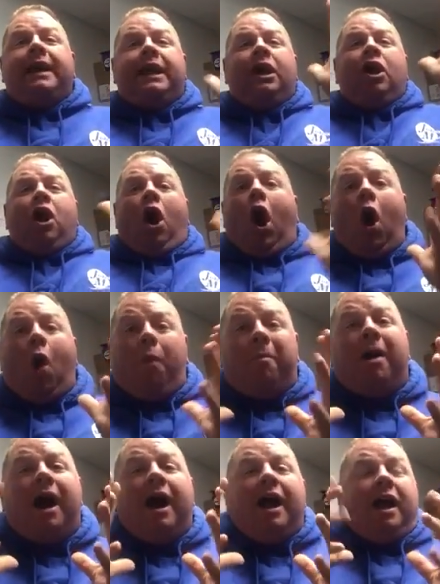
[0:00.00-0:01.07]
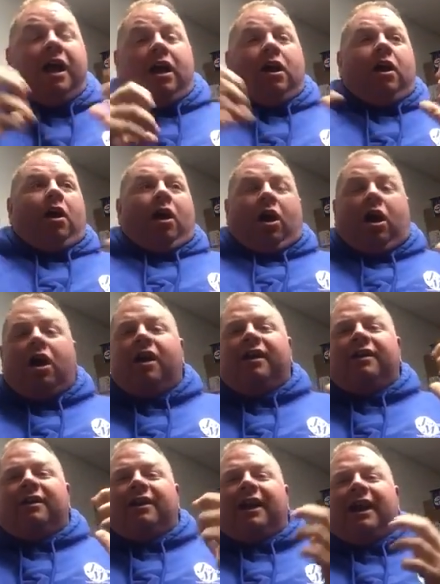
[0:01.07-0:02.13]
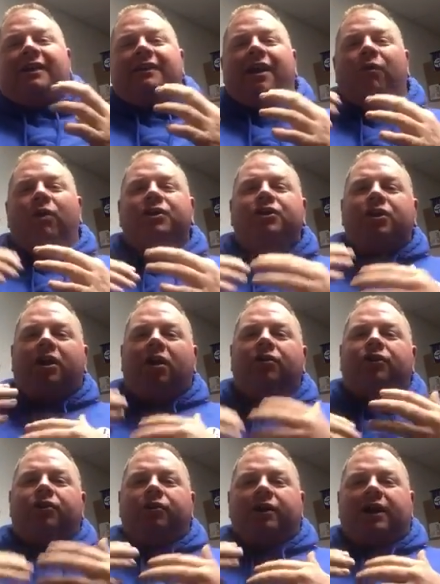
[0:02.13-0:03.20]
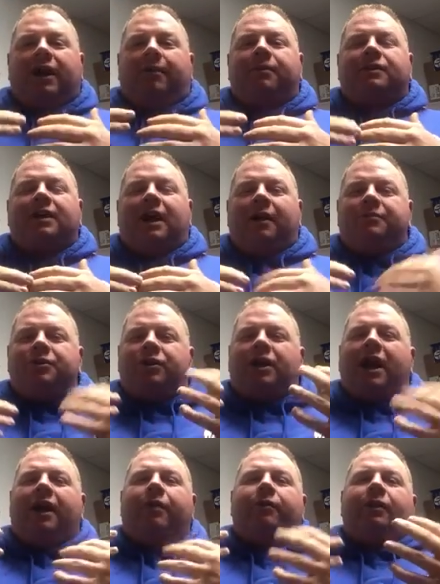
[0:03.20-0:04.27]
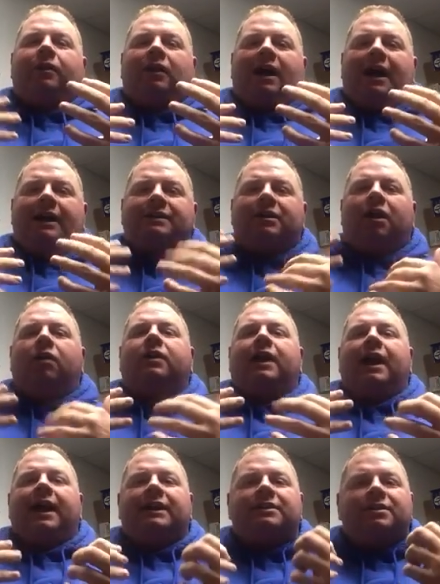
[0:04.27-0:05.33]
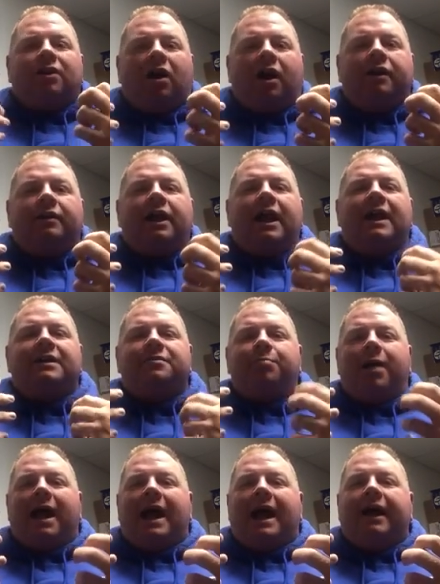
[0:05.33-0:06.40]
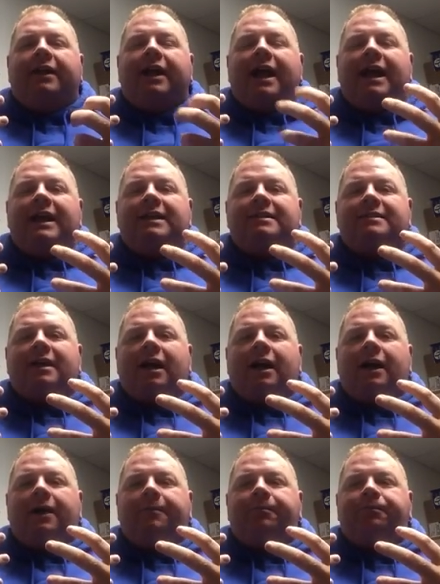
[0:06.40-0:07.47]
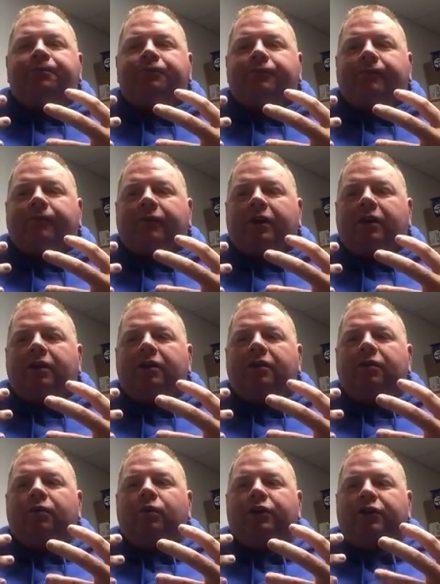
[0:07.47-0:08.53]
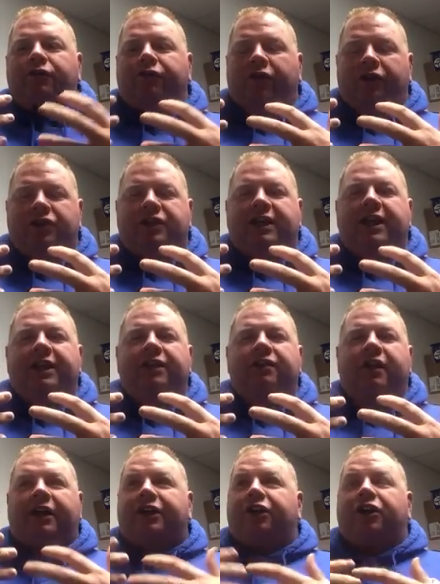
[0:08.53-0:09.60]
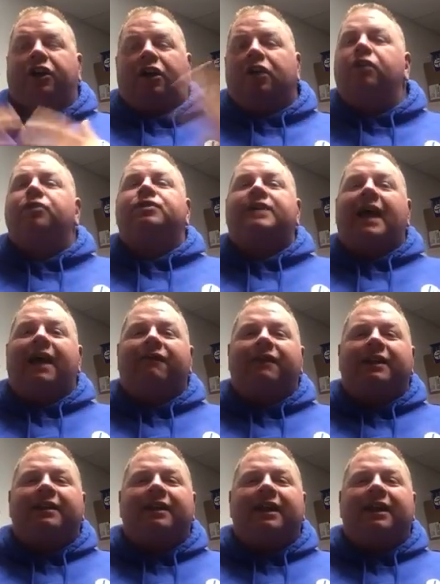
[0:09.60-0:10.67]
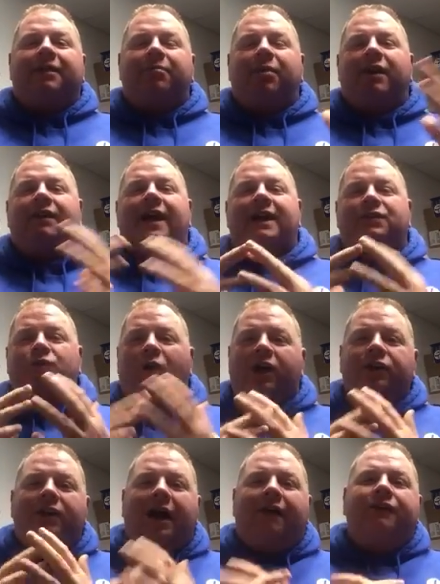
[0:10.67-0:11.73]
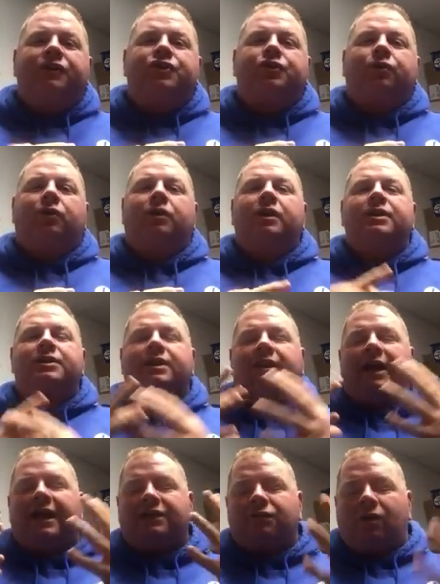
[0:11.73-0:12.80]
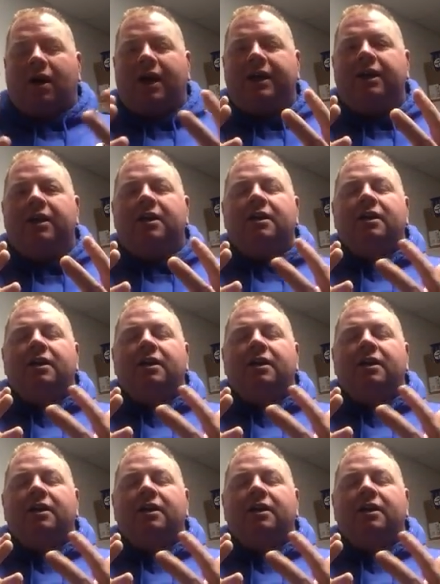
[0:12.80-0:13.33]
me. Oh my. But uh, and then once you go through it a couple times, you kind of realize, okay, it's not as bad as um, when you first get it. You are like you're going to lose everything, but that's why you have insurance, and that's why